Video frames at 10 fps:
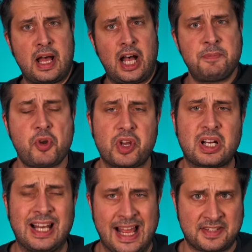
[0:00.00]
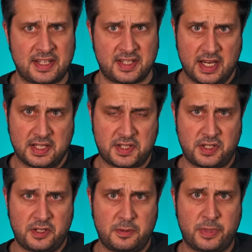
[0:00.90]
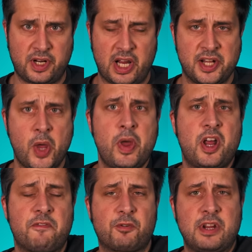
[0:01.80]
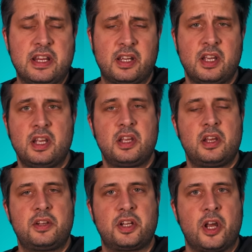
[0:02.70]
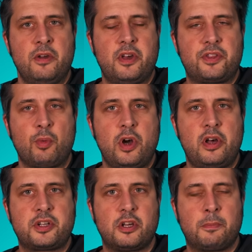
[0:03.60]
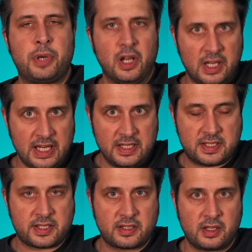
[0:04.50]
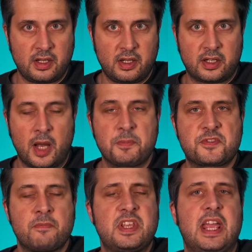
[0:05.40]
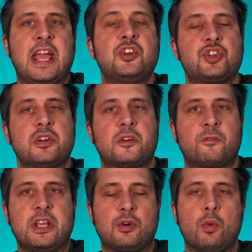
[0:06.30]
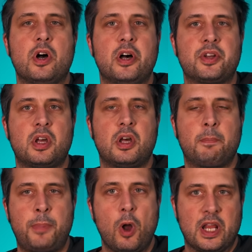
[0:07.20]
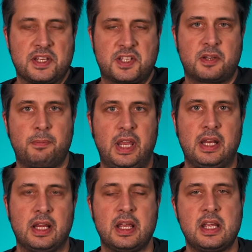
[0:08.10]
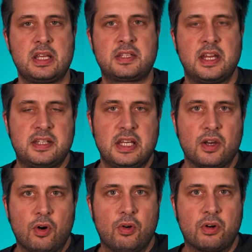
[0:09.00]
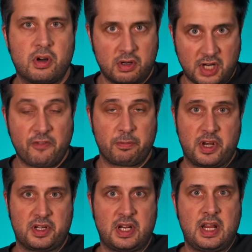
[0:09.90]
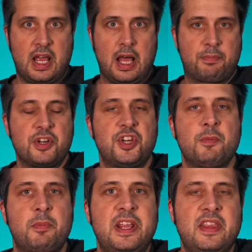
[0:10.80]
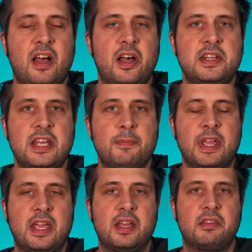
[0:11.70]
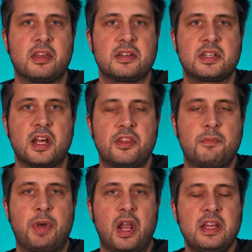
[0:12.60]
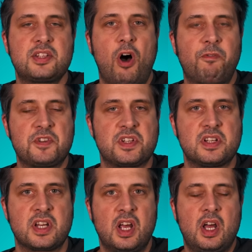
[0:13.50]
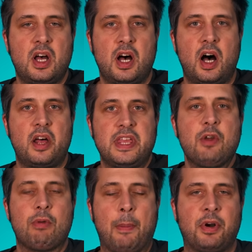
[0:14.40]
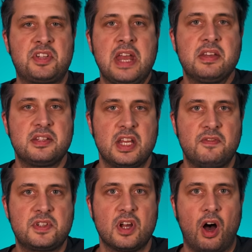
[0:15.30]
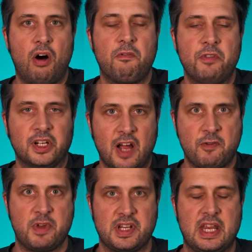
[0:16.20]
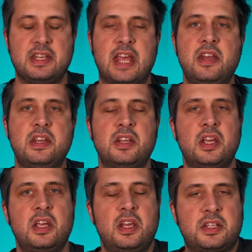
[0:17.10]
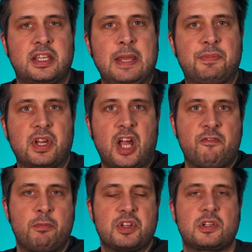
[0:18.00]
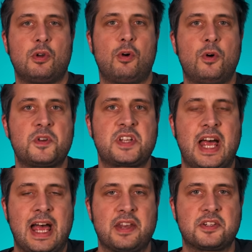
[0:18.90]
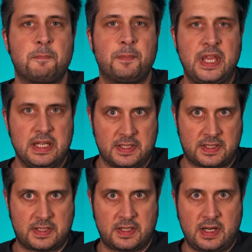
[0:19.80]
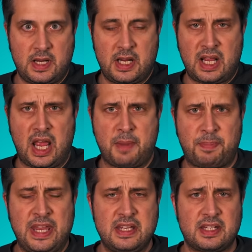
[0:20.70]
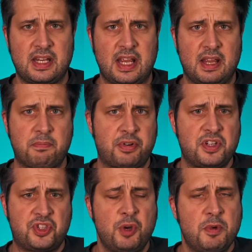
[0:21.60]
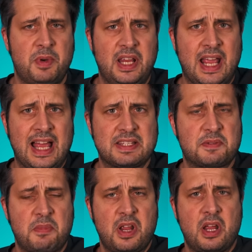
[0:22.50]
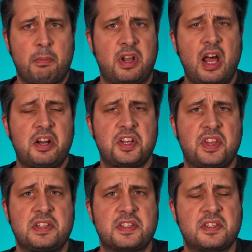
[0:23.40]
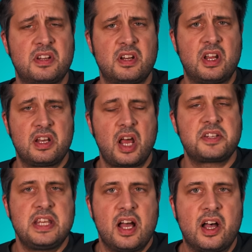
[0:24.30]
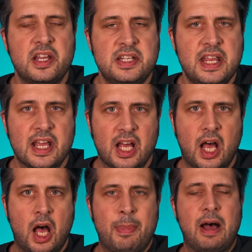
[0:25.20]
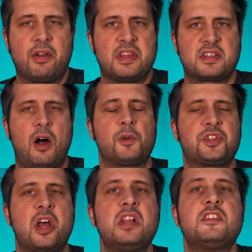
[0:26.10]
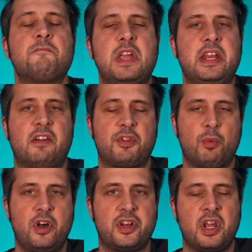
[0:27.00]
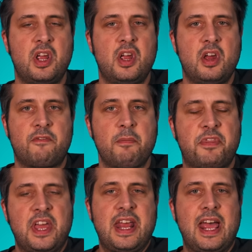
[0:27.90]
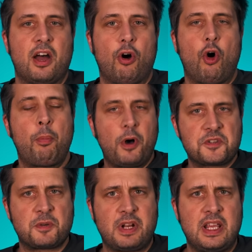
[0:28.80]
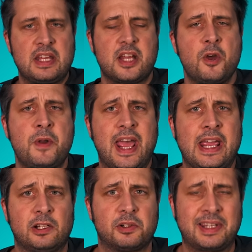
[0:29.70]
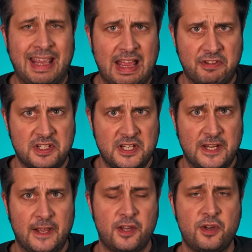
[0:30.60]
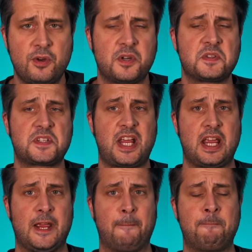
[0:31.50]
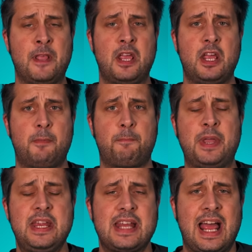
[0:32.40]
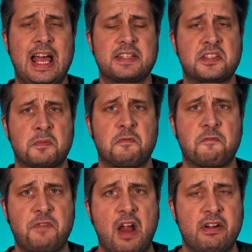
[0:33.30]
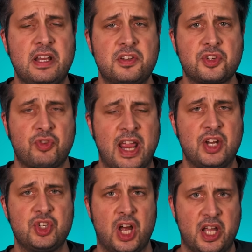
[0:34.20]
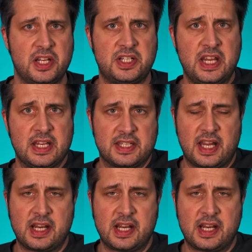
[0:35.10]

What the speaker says: I'm not a classicist, but I know enough Greek to know that the word police comes from the ancient Greek word polis, meaning city or government. Presumably the idea being that police officers are the representatives of the government, intended to keep the government's laws and peace. Pete presumably has plucked this nutty idea about this alternative meaning of the word from thin air, or possibly his own anal cavity. Who can say? Pete has some very strange ideas.